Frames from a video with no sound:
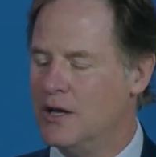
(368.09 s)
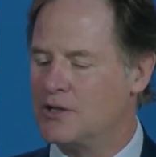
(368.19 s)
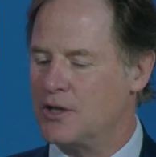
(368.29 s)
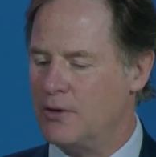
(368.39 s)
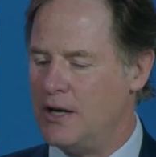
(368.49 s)

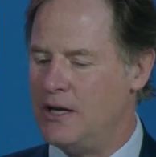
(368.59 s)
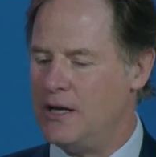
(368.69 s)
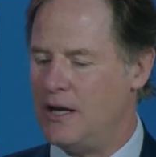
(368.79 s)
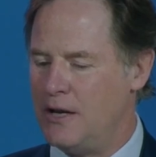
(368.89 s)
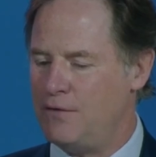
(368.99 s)
So, in,
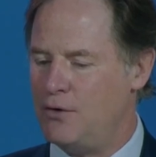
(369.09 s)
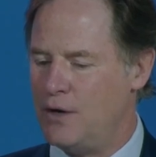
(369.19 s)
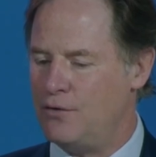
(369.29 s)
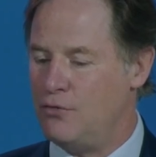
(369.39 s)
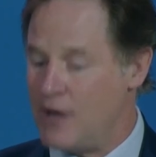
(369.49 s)
if, you,
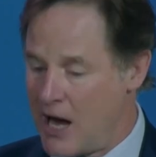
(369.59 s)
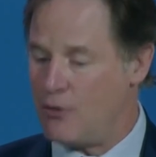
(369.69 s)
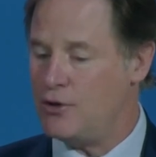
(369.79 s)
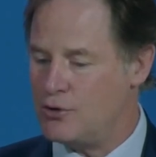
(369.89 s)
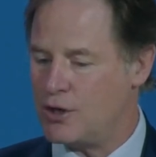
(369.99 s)
if you now
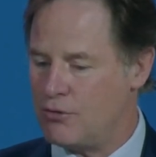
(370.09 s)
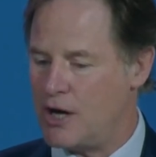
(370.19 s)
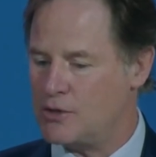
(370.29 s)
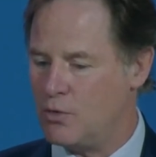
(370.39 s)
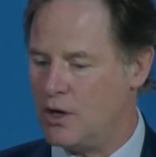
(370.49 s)
use
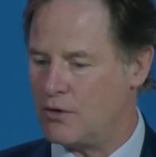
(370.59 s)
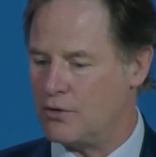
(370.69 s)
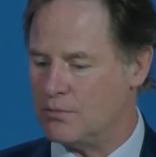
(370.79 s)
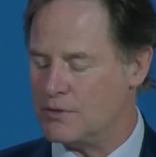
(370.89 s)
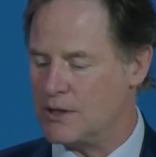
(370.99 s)
Horizon
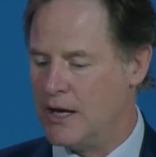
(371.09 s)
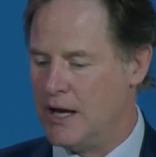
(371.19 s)
Workrooms